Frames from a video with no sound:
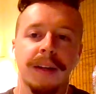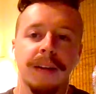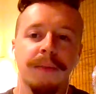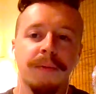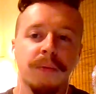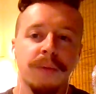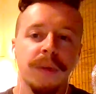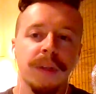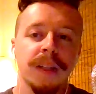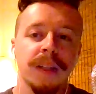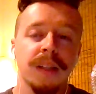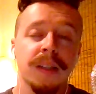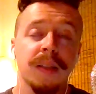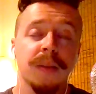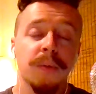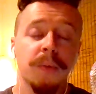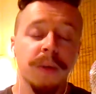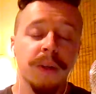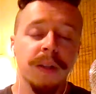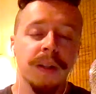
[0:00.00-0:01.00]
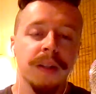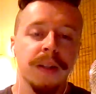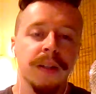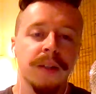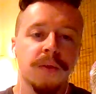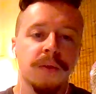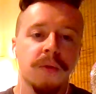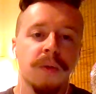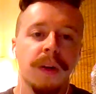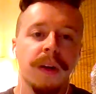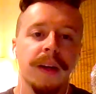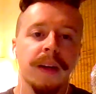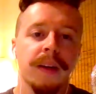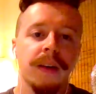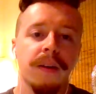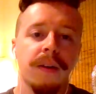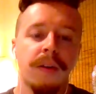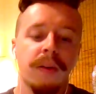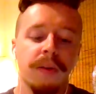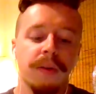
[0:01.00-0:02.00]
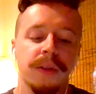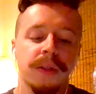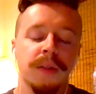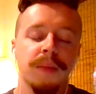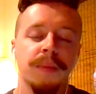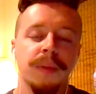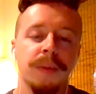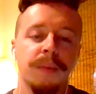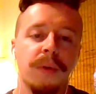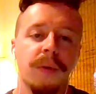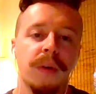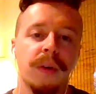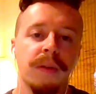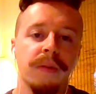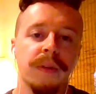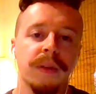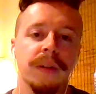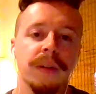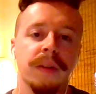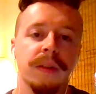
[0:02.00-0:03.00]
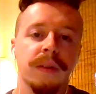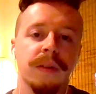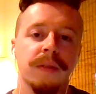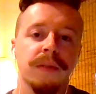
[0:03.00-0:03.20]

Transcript: I've really, really tried hard to be more of a